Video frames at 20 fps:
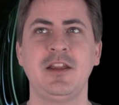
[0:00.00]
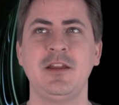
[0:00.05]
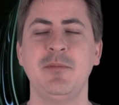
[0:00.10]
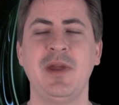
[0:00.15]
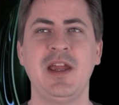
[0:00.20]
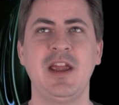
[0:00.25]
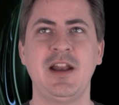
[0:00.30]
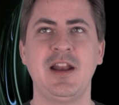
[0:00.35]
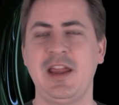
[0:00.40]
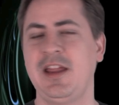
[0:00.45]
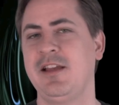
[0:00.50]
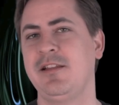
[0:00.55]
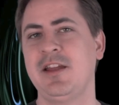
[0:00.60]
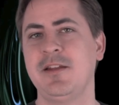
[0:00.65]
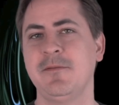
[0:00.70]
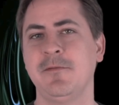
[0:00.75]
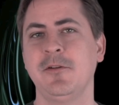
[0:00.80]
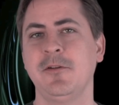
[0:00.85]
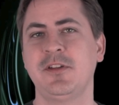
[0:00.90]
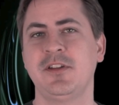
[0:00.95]
he made
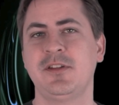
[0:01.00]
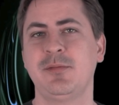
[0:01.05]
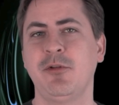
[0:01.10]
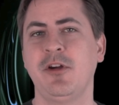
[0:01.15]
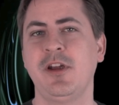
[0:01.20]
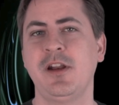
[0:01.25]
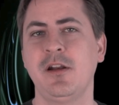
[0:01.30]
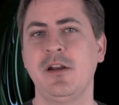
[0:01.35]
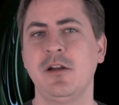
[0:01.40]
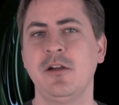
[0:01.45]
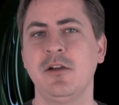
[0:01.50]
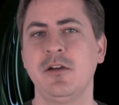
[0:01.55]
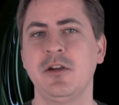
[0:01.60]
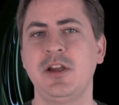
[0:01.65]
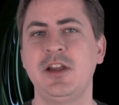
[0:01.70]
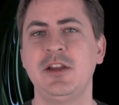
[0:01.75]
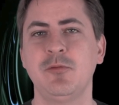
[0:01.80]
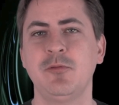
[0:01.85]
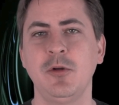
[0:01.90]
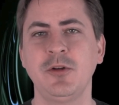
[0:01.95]
Alien vs. Predator.
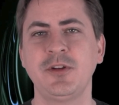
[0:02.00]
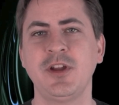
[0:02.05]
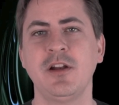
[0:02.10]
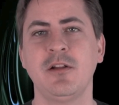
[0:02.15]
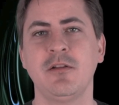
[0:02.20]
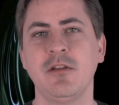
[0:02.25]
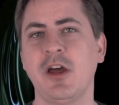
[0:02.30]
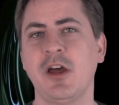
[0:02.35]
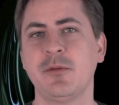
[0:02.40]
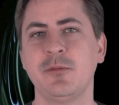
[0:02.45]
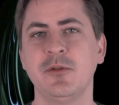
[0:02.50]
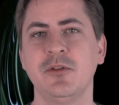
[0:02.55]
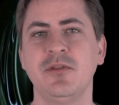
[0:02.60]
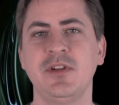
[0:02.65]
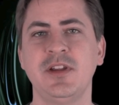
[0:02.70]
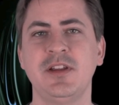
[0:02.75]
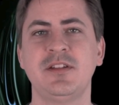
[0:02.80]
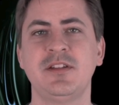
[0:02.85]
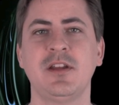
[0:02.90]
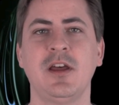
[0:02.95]
He's worked on a lot of
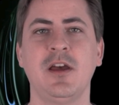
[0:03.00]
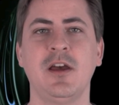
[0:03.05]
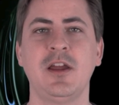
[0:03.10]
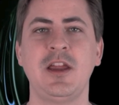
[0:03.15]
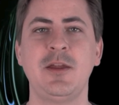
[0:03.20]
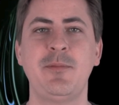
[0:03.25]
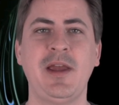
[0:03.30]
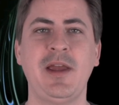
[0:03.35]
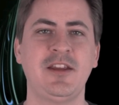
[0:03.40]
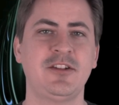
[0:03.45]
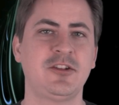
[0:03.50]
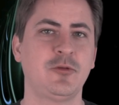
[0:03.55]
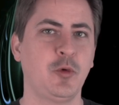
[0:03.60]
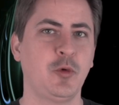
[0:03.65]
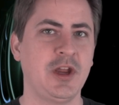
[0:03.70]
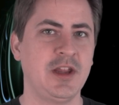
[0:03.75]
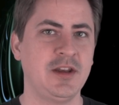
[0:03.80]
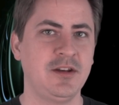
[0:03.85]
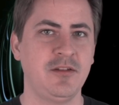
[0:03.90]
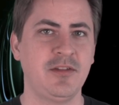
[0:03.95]
movies. He passed
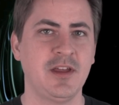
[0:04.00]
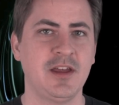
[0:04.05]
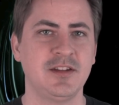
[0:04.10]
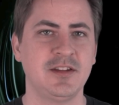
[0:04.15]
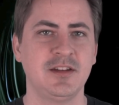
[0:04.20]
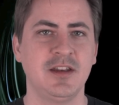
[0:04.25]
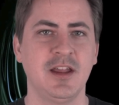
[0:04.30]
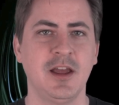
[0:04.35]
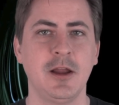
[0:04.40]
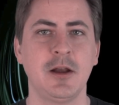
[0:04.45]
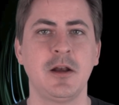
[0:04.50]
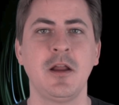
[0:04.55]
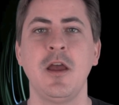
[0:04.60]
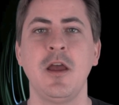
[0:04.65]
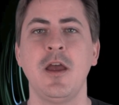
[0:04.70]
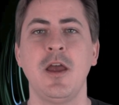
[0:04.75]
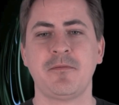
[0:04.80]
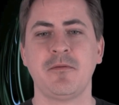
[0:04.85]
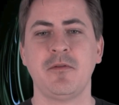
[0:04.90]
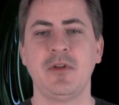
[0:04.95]
away in 2009.
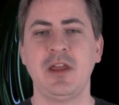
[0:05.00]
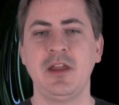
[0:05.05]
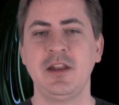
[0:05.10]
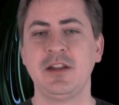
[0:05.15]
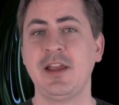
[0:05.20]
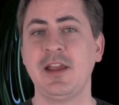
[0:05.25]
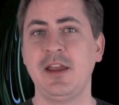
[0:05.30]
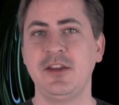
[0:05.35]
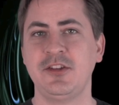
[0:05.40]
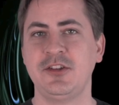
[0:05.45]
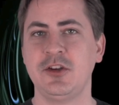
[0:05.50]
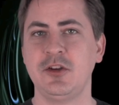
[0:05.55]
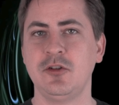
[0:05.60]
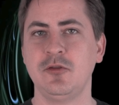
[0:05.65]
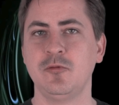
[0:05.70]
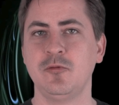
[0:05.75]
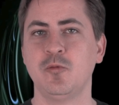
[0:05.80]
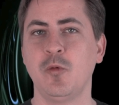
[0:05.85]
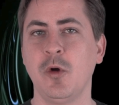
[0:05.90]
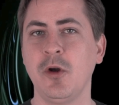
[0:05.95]
In case
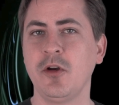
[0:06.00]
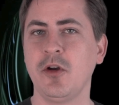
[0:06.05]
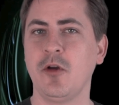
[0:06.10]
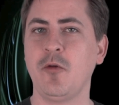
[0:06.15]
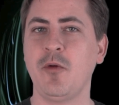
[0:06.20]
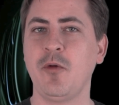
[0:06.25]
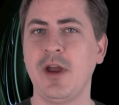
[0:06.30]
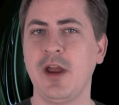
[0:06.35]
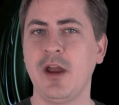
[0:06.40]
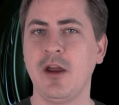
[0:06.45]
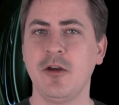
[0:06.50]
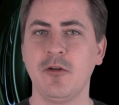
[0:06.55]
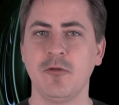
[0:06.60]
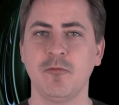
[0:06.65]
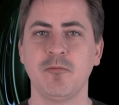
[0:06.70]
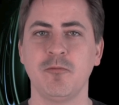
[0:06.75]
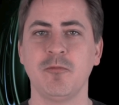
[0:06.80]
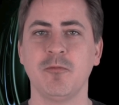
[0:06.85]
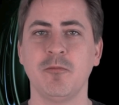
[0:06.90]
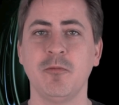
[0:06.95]
you weren't aware,
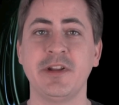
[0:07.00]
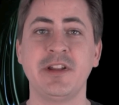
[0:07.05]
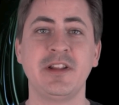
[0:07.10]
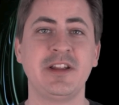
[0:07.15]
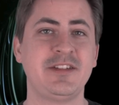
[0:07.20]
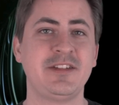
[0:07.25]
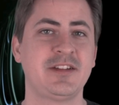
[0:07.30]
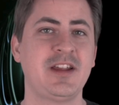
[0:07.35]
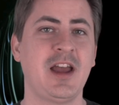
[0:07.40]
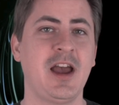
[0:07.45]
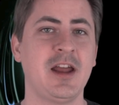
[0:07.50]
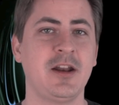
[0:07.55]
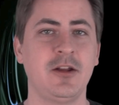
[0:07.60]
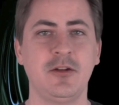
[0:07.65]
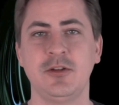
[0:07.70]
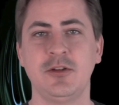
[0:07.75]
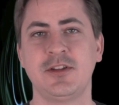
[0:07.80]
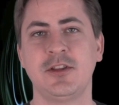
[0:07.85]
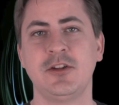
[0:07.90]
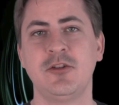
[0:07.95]
Ridley Scott,
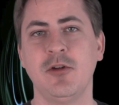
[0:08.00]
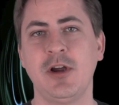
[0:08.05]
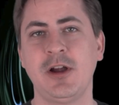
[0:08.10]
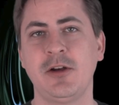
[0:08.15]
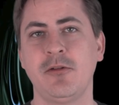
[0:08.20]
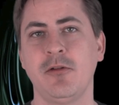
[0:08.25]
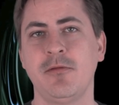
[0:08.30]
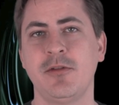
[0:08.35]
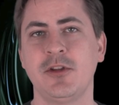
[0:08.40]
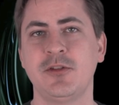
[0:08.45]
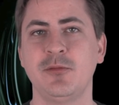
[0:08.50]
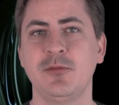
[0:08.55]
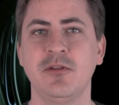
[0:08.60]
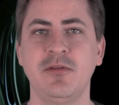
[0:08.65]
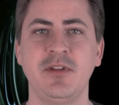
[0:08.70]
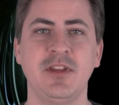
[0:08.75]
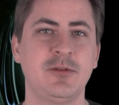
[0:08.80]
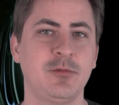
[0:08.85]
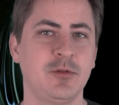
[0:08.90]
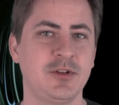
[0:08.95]
who is the director of this
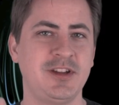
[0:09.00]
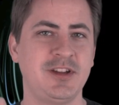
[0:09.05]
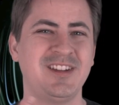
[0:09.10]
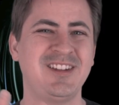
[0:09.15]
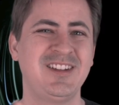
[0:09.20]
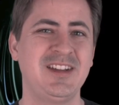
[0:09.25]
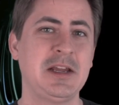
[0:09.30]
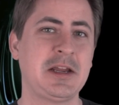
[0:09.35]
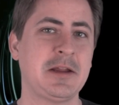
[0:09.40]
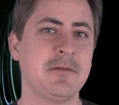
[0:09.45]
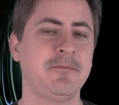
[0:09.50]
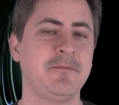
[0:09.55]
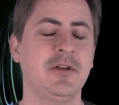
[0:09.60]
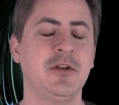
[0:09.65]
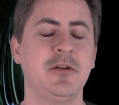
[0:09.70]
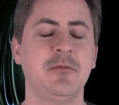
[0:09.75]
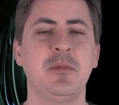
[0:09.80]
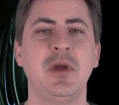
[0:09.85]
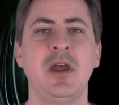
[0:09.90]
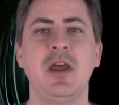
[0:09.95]
movie, this was his second
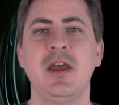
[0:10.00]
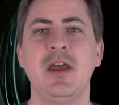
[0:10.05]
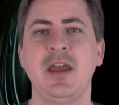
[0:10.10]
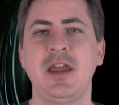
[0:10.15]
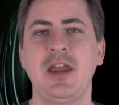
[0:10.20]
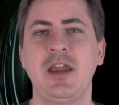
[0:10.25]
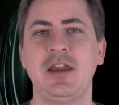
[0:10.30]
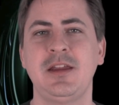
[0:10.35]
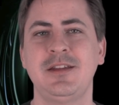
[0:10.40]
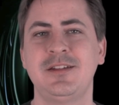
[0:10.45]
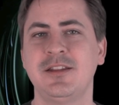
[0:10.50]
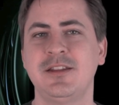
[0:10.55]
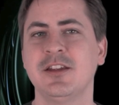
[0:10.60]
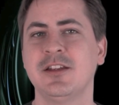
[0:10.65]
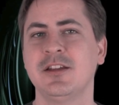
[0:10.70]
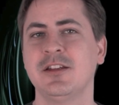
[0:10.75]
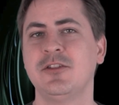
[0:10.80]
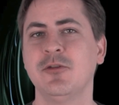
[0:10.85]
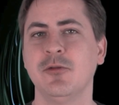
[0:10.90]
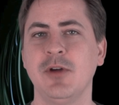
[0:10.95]
film. He's
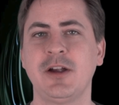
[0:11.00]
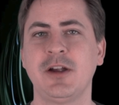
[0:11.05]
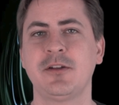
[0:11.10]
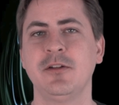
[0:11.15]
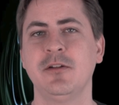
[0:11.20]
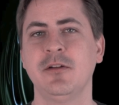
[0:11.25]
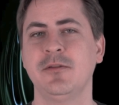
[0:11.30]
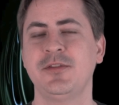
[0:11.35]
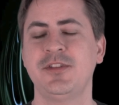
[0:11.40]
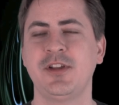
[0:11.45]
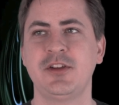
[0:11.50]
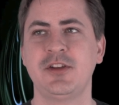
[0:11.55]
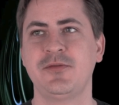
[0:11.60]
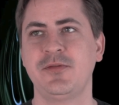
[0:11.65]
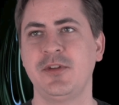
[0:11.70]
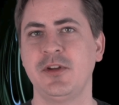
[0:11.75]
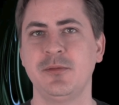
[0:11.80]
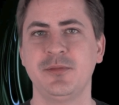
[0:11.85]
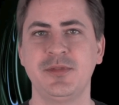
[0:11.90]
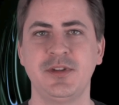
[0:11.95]
the director of such
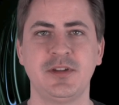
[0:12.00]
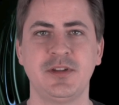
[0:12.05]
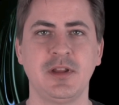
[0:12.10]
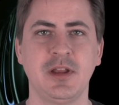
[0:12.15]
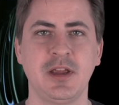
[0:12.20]
films as